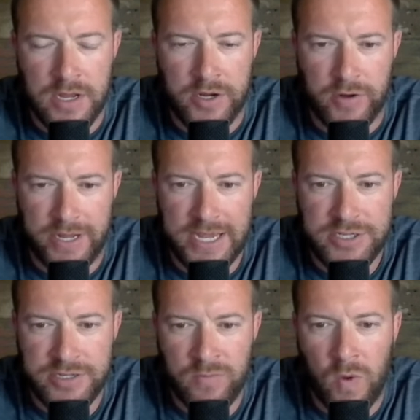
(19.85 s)

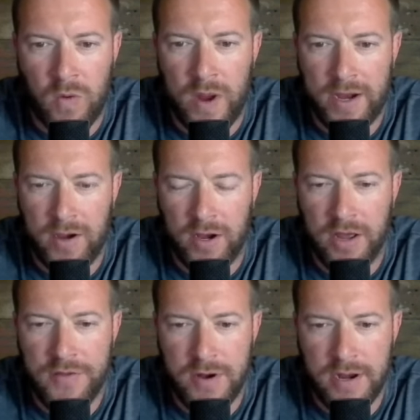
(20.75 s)
creation one way or
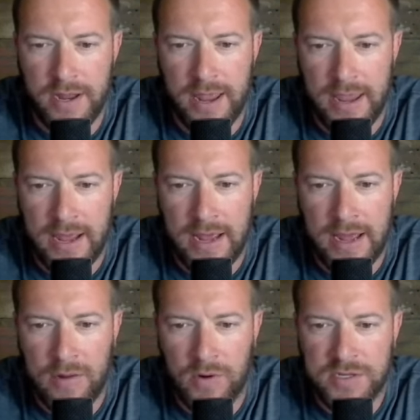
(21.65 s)
another,
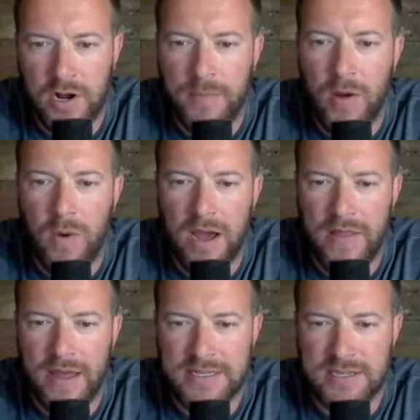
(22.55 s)
and I want to talk about why
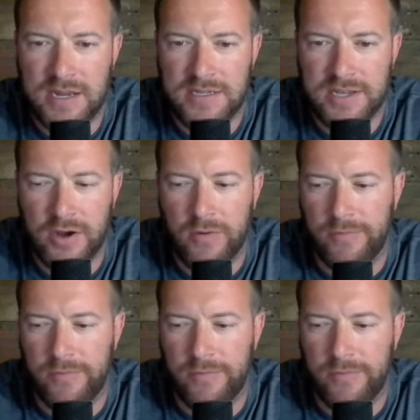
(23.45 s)
that is not so.